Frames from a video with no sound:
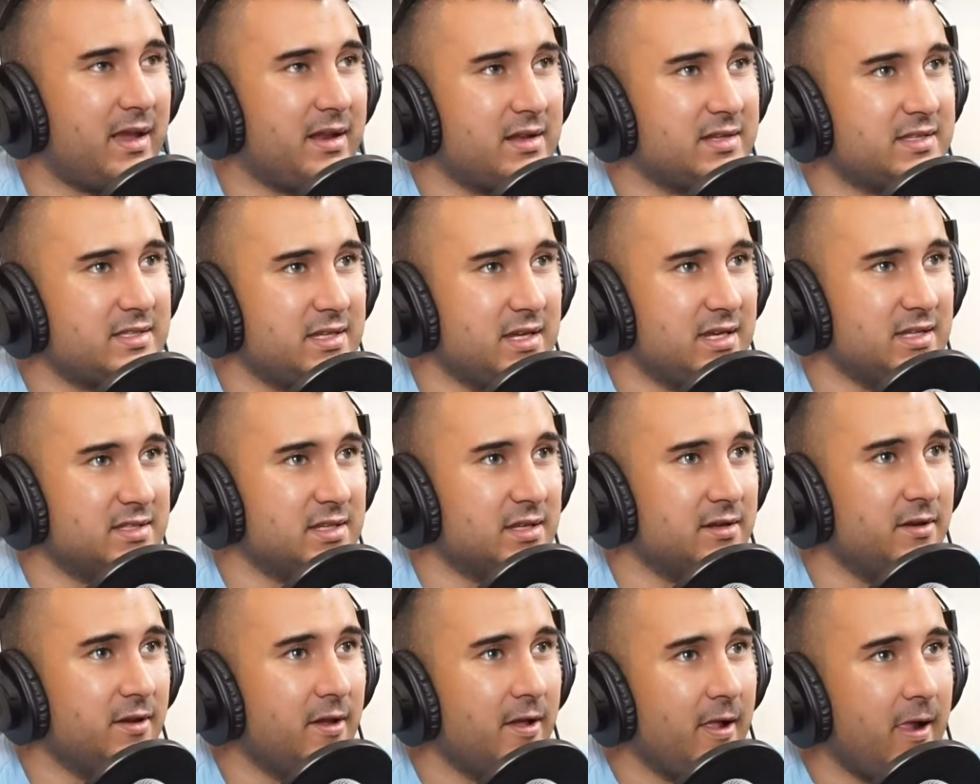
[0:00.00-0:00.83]
kind of
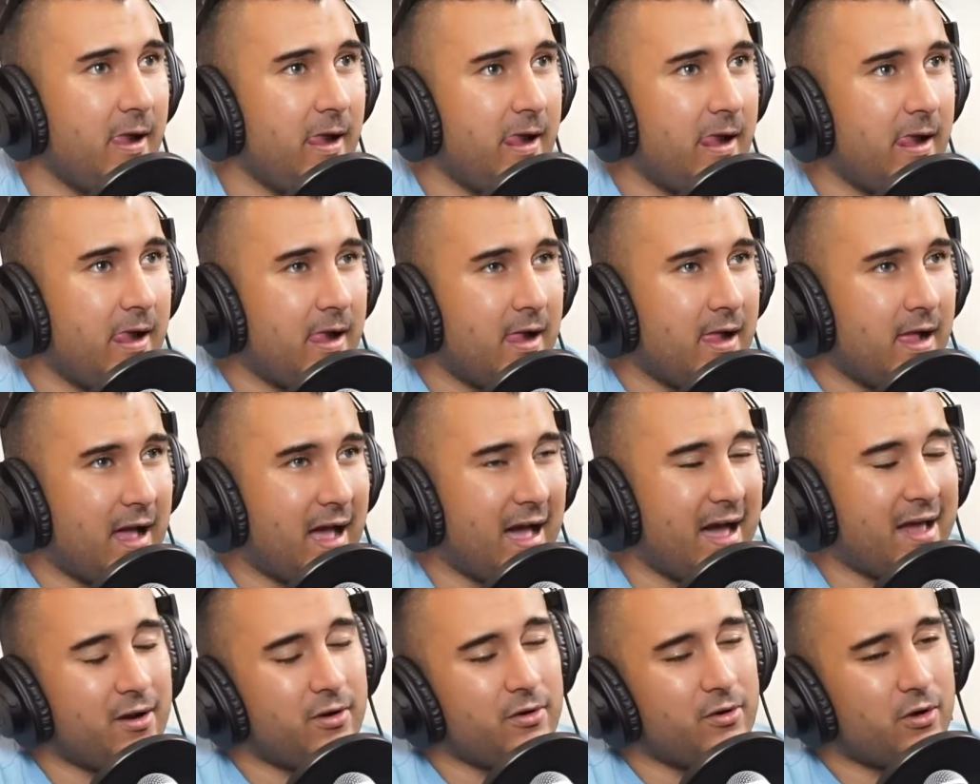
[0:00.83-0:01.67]
season.
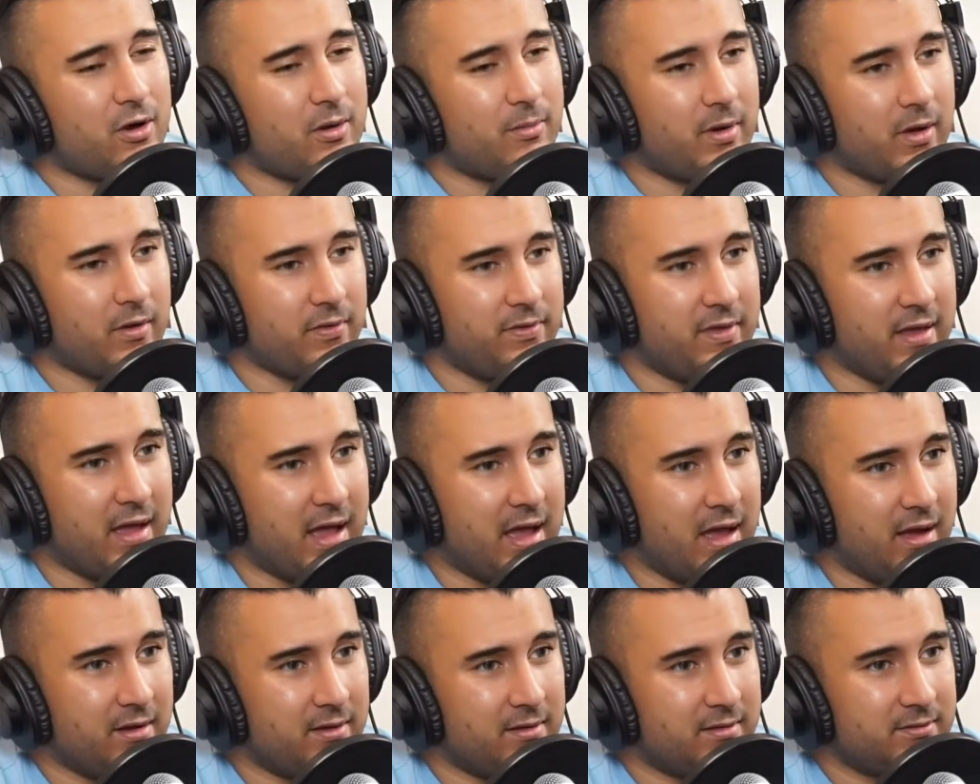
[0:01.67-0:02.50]
I don't know about
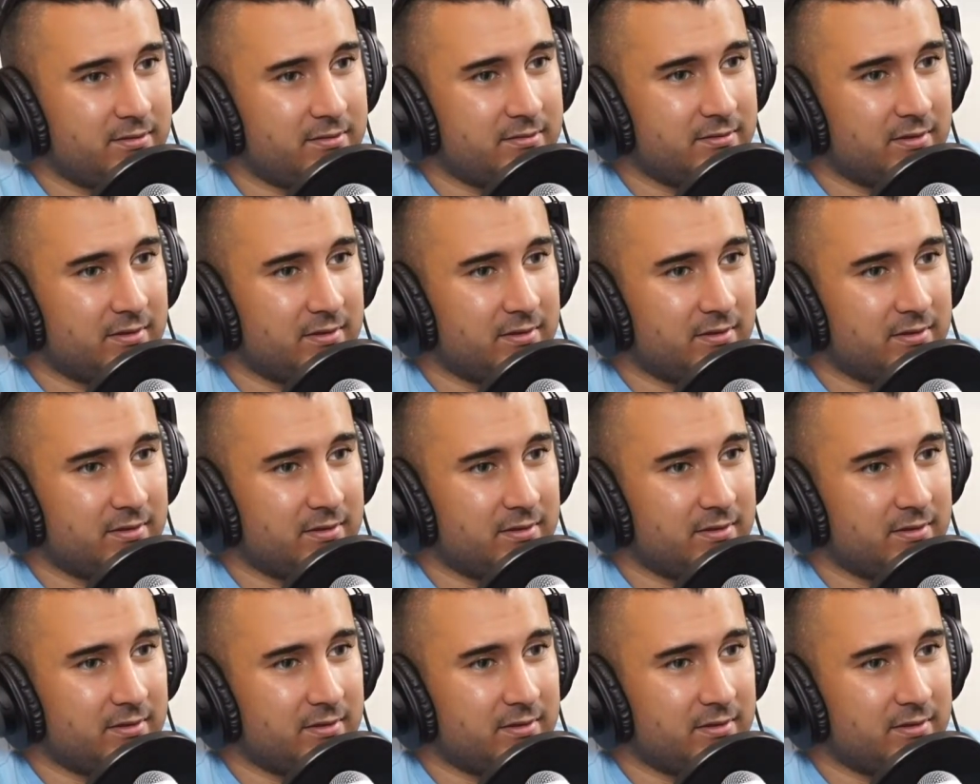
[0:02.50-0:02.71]
that.